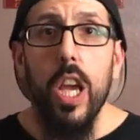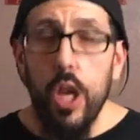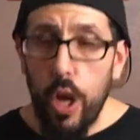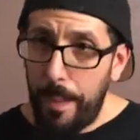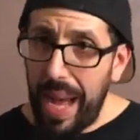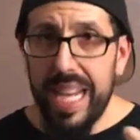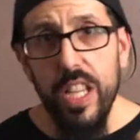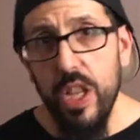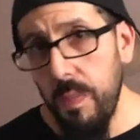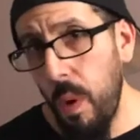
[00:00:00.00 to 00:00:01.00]
your body's
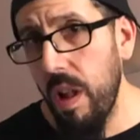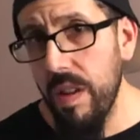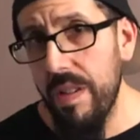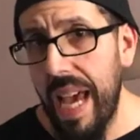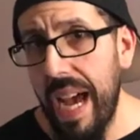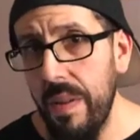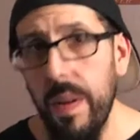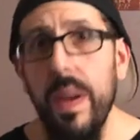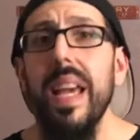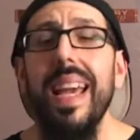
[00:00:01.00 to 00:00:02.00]
smaller now,
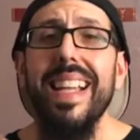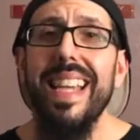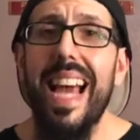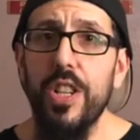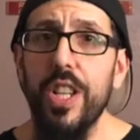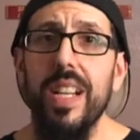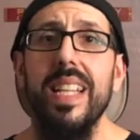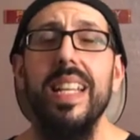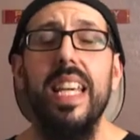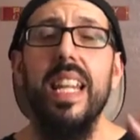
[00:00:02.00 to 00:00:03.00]
it's actually going
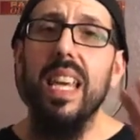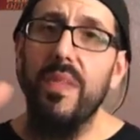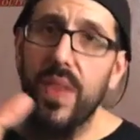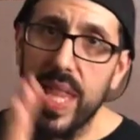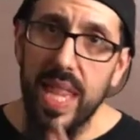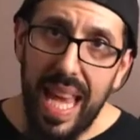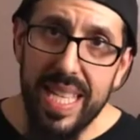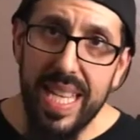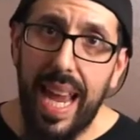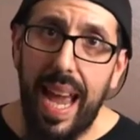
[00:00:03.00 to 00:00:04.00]
to need even
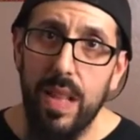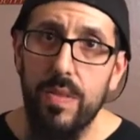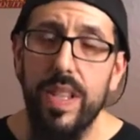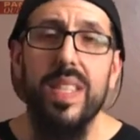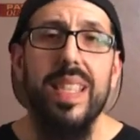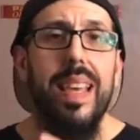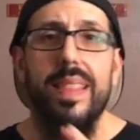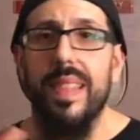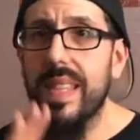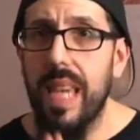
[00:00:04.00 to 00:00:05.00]
less calories to
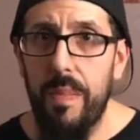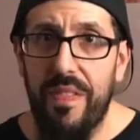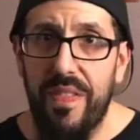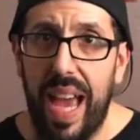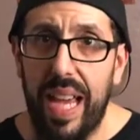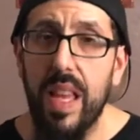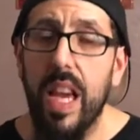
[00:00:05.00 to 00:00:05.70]
get the same effect.